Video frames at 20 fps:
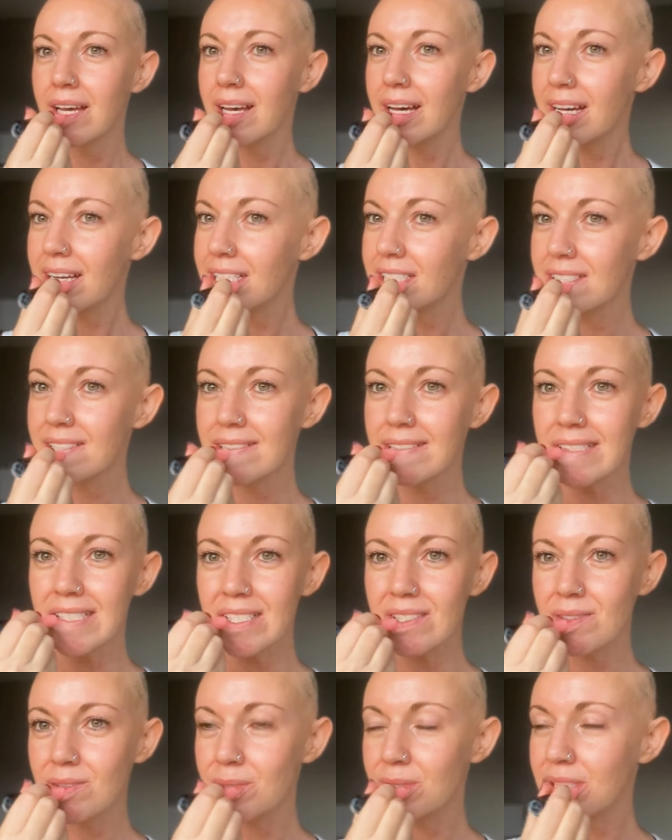I just
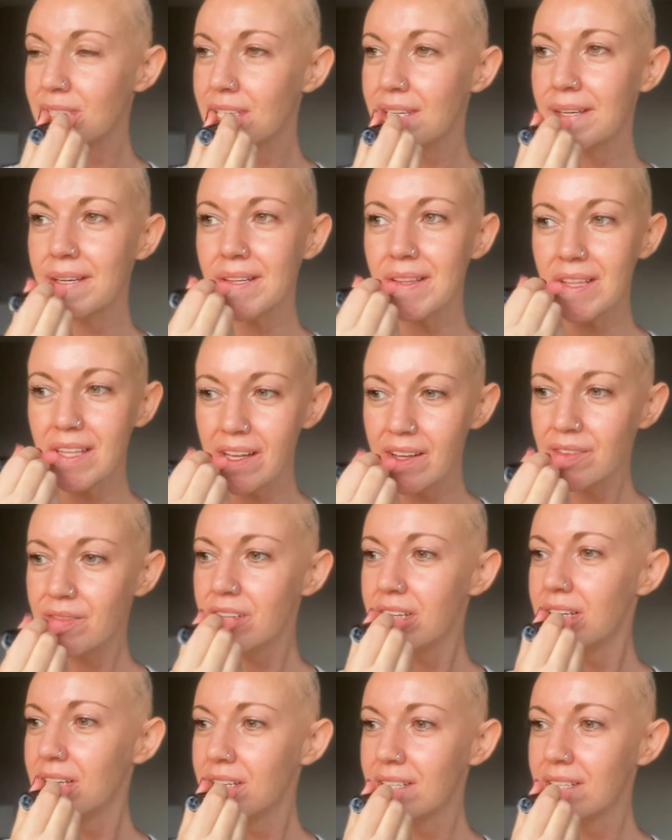really love